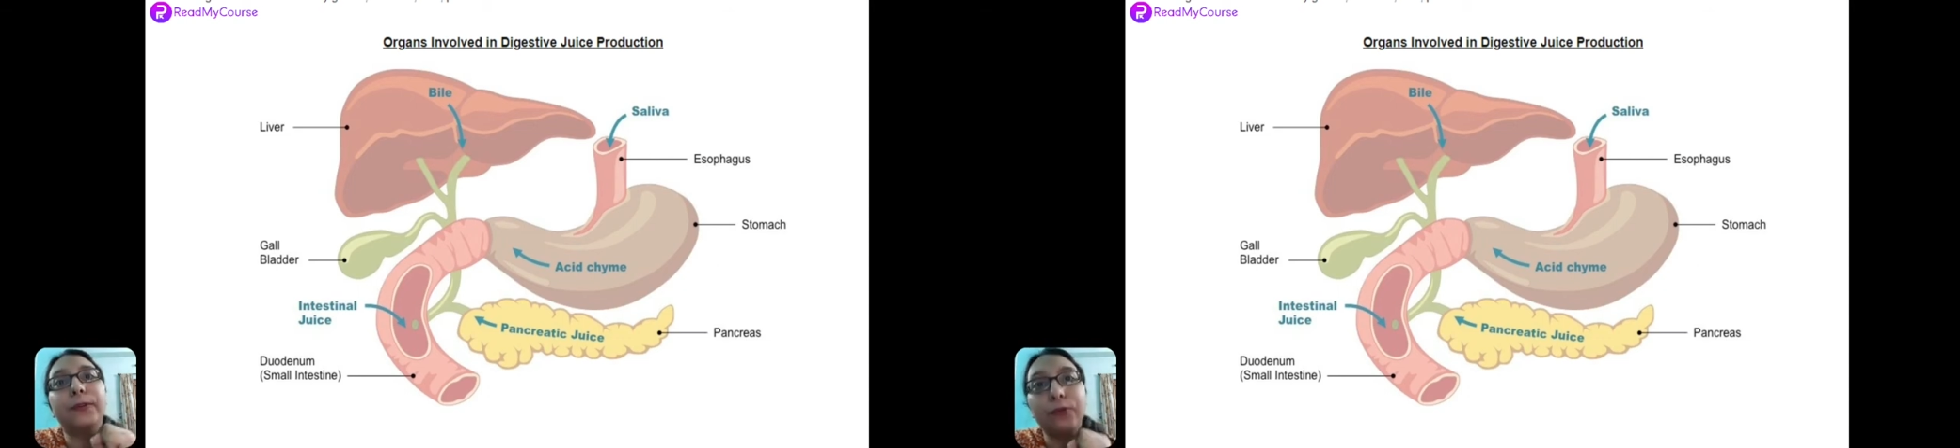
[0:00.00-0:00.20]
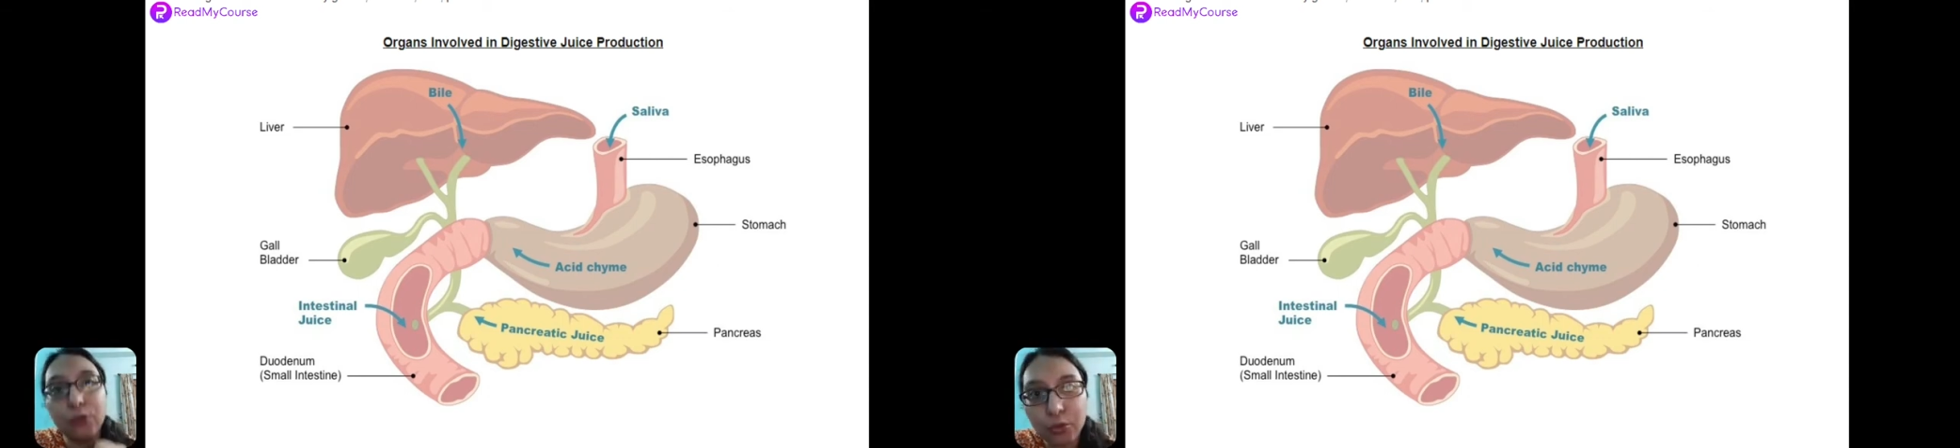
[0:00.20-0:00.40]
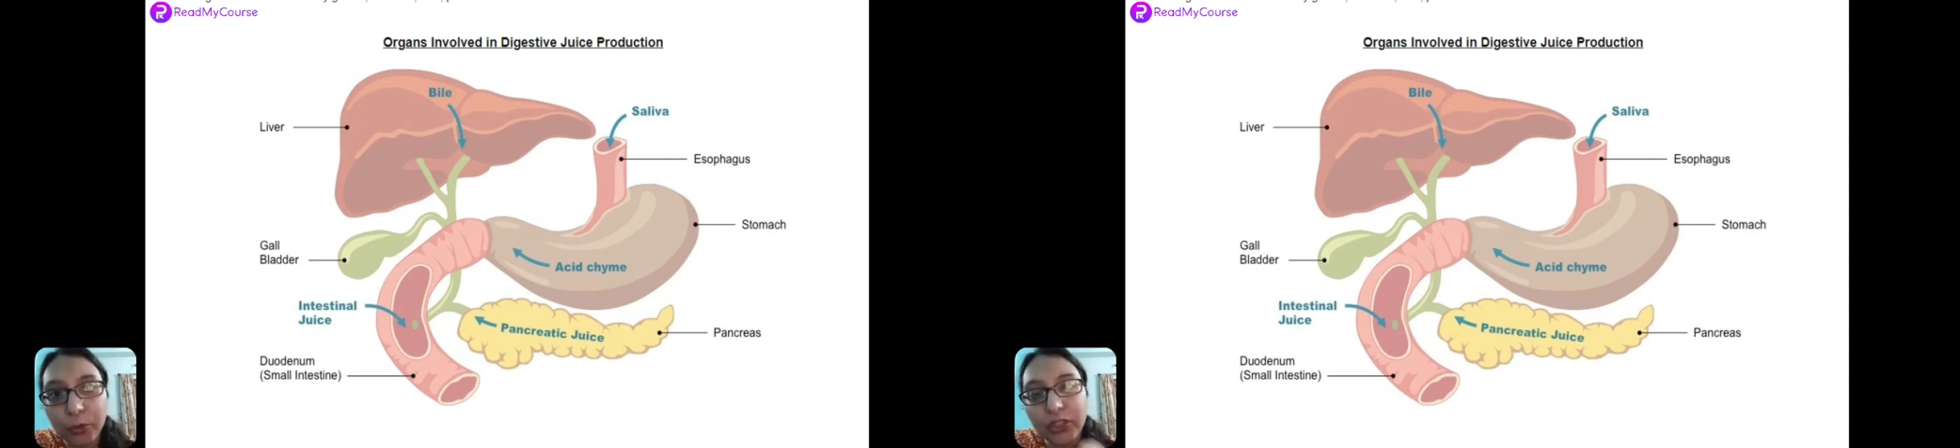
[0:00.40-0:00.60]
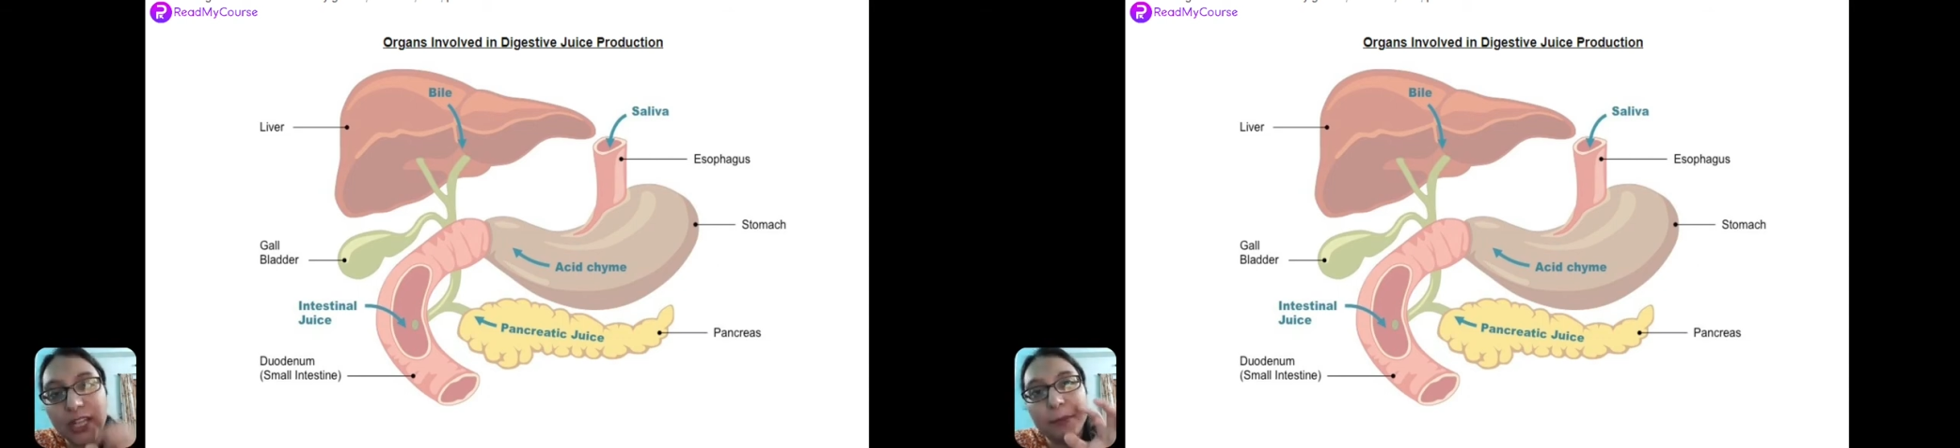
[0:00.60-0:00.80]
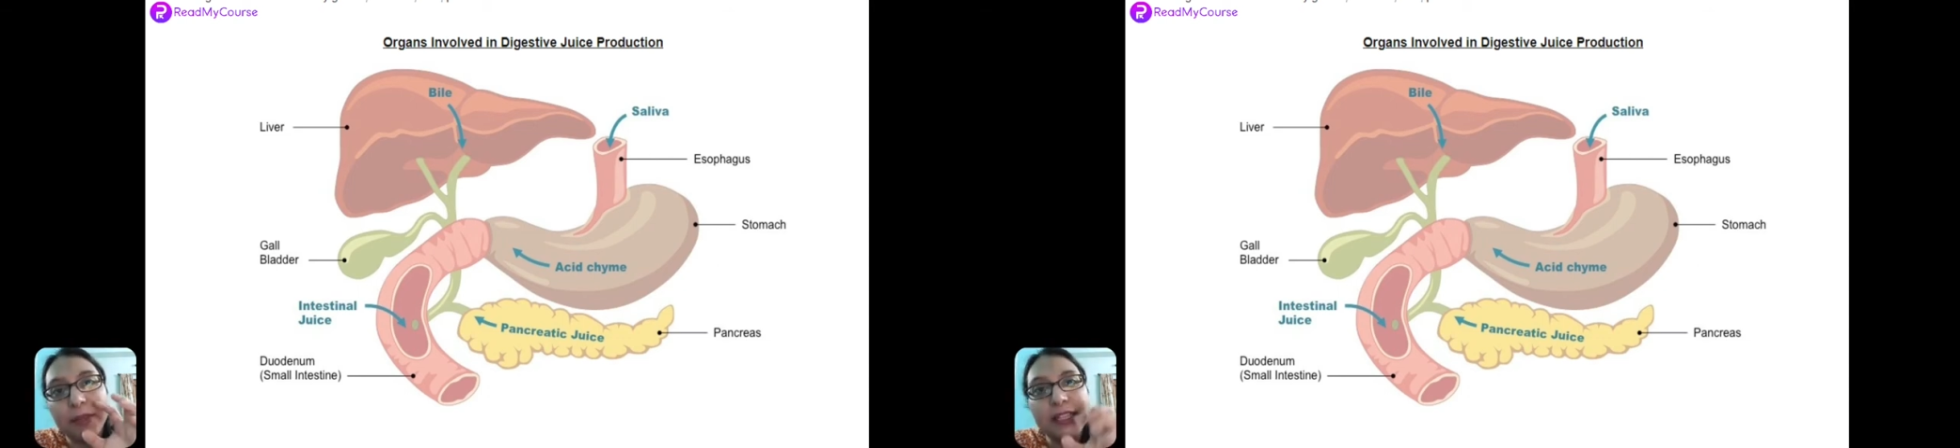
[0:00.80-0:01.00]
food which
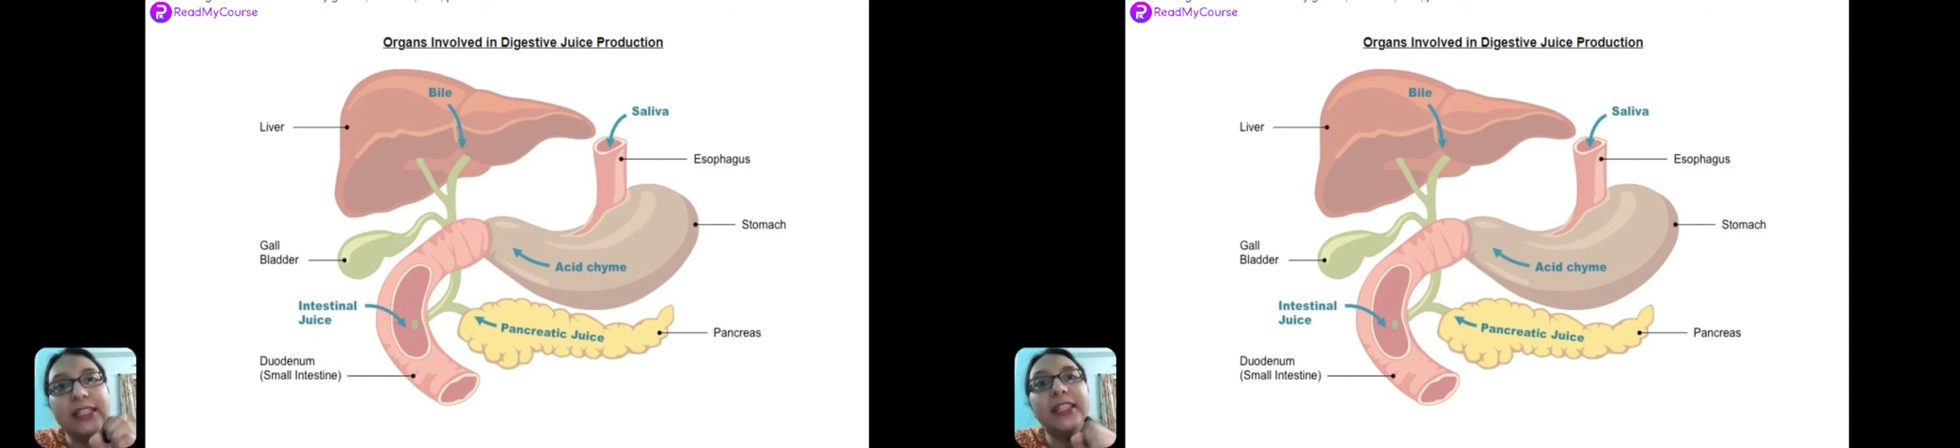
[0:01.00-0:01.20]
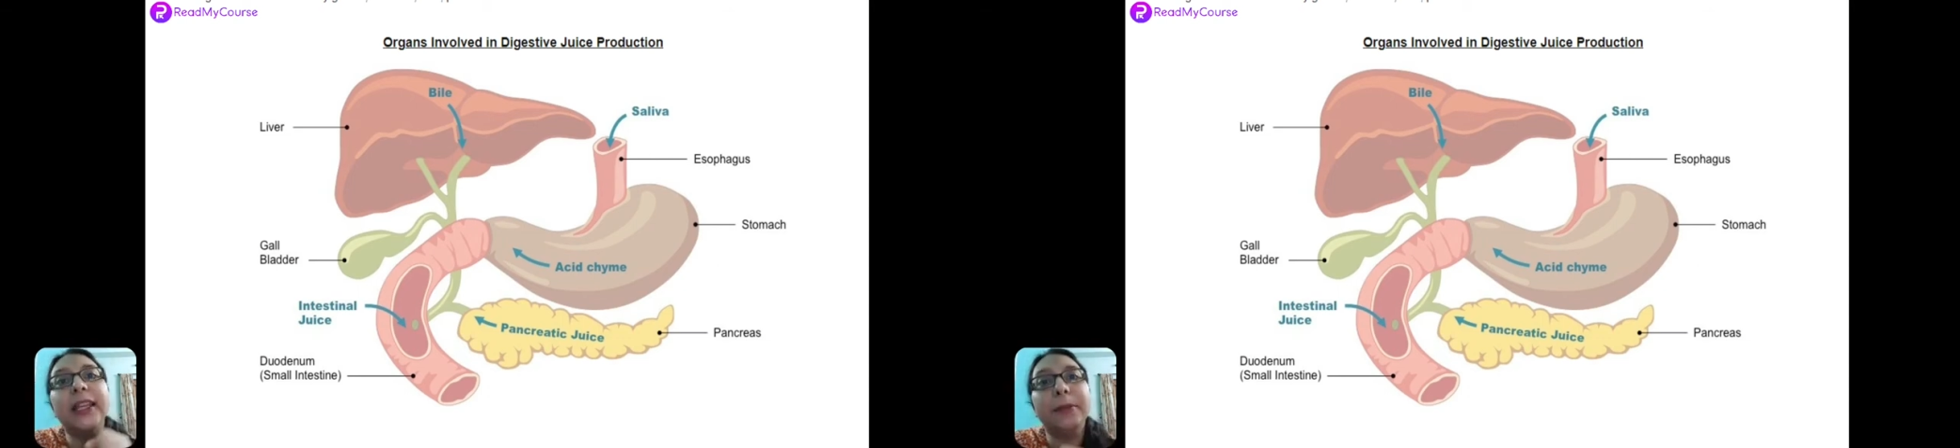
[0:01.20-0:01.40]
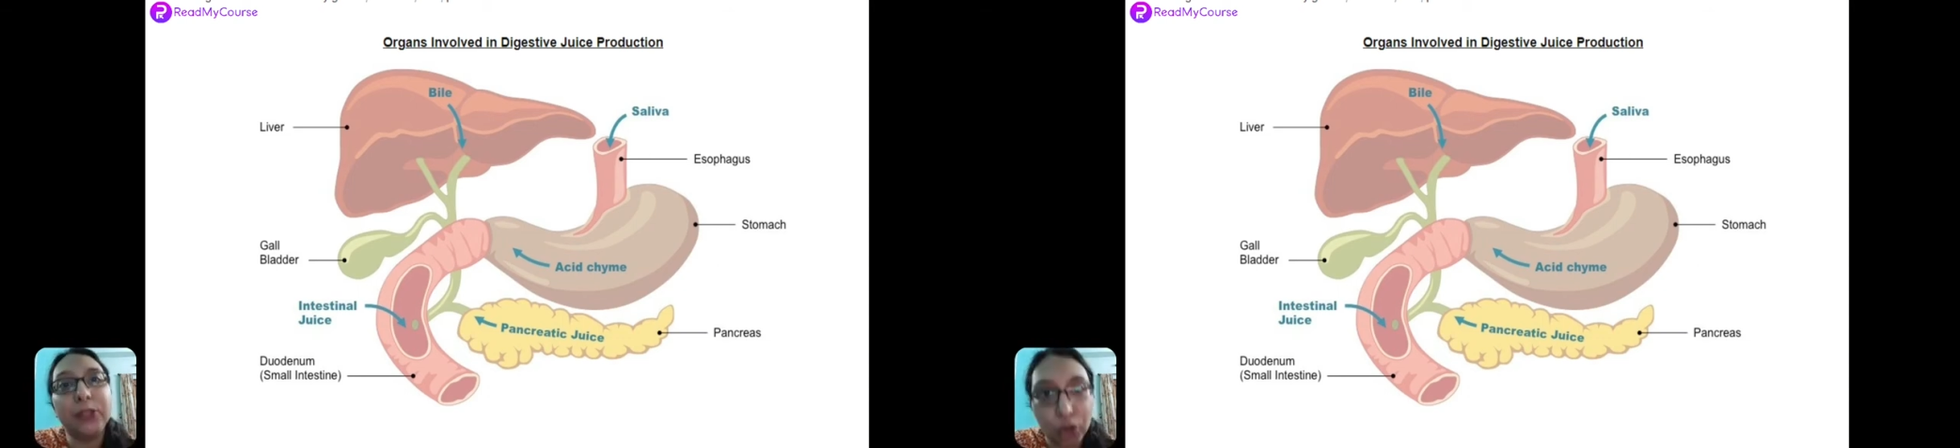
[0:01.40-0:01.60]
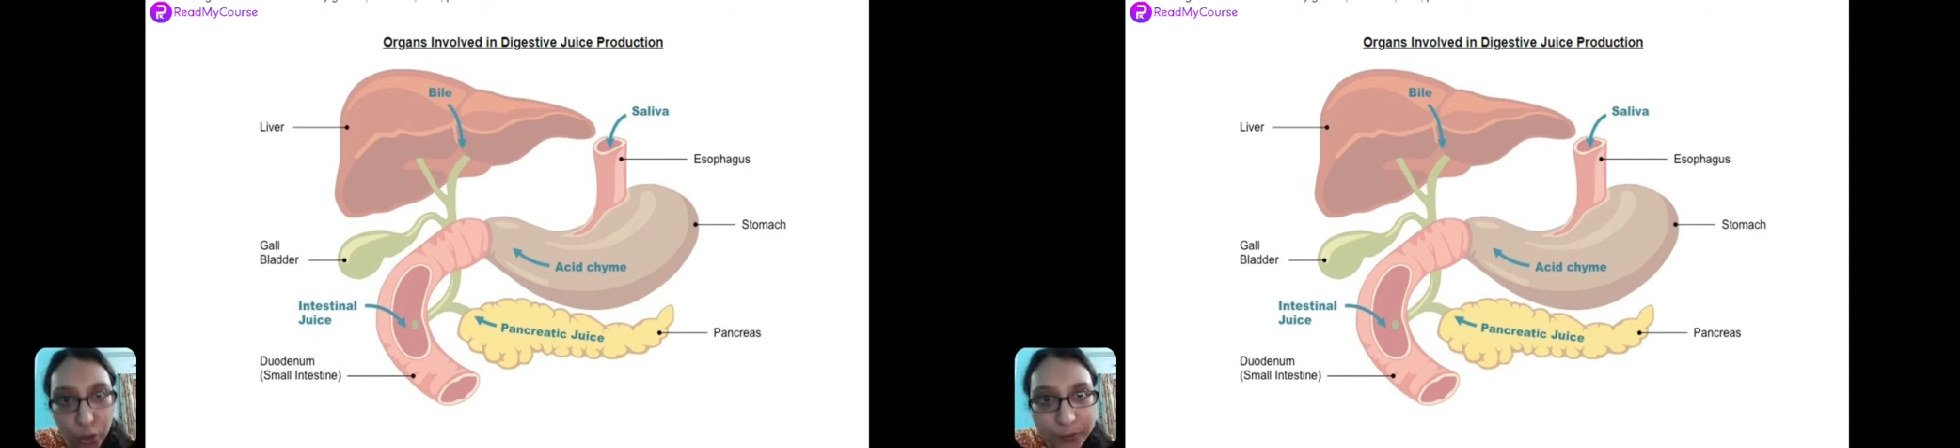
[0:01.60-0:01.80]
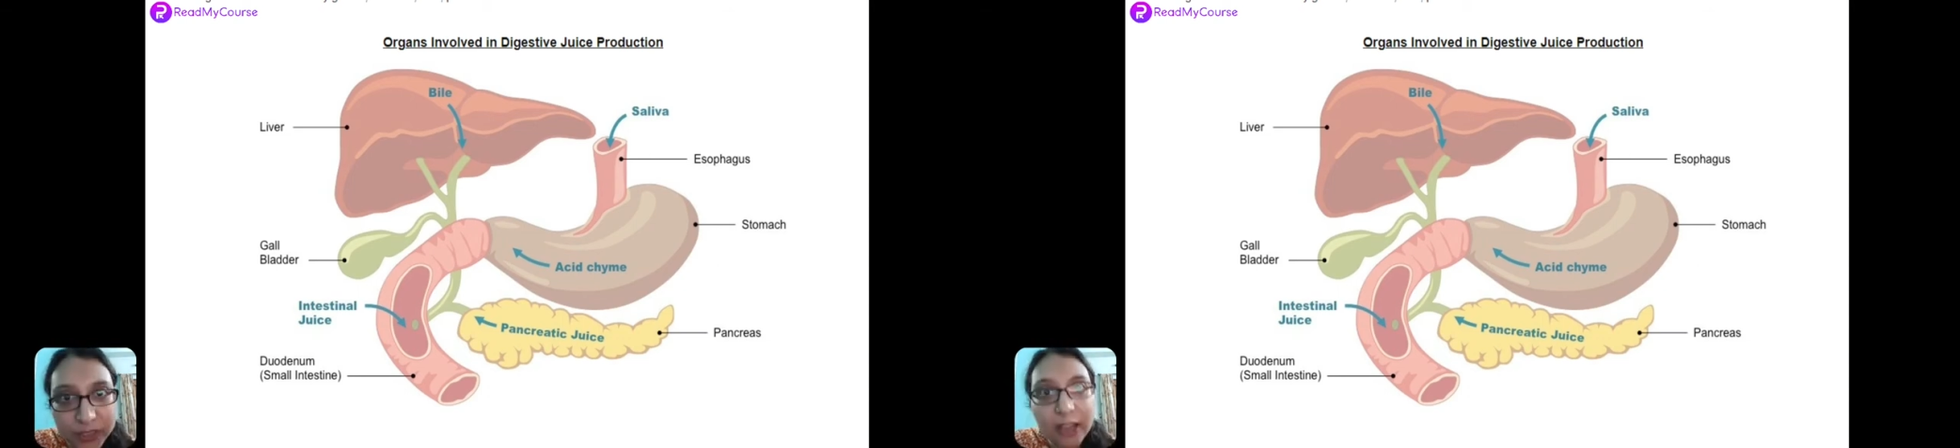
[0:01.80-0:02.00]
can be easily
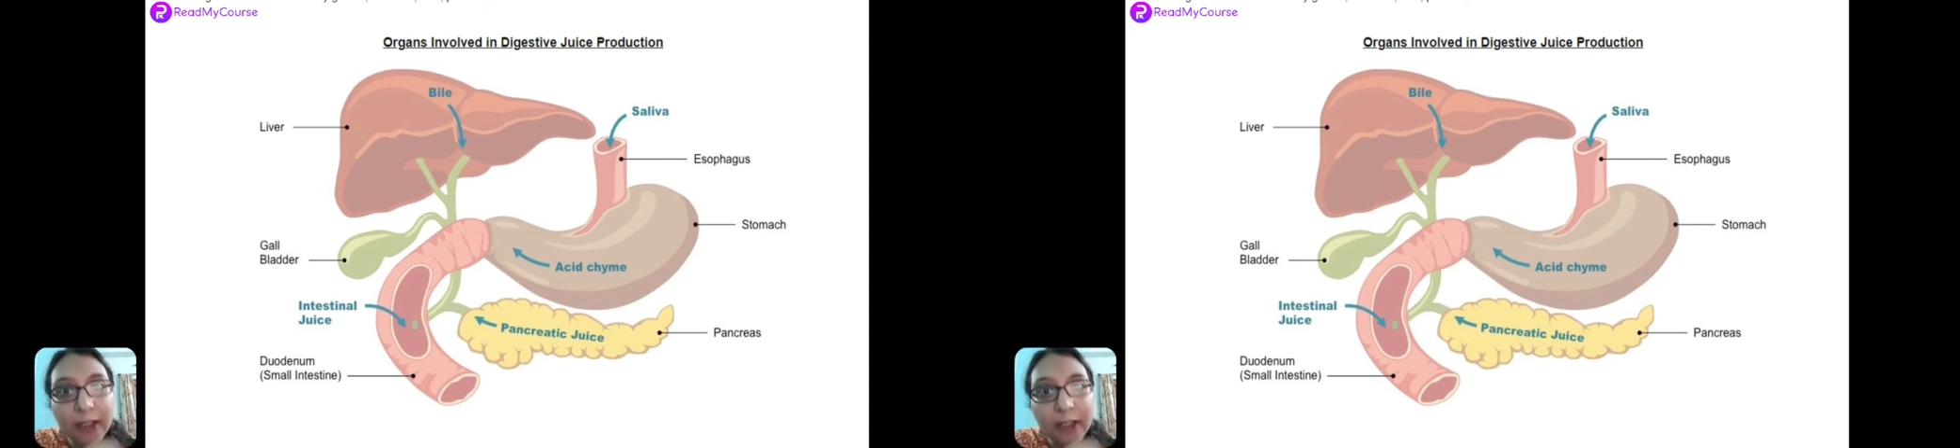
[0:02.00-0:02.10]
absorbed